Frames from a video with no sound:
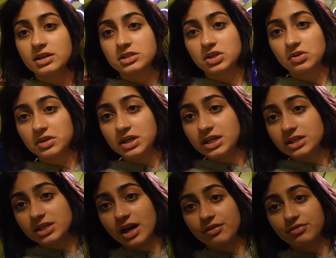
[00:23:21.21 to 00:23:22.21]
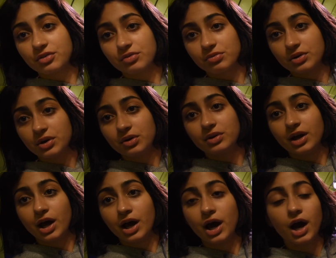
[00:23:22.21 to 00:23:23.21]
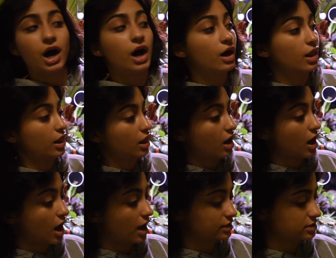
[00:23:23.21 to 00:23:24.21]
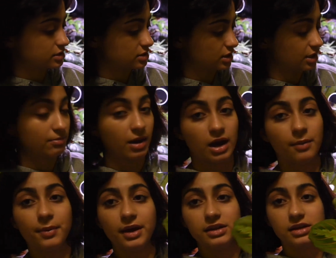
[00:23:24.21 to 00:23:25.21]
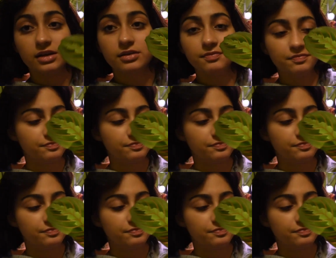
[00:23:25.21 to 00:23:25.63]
So these have grown a lot, in my opinion.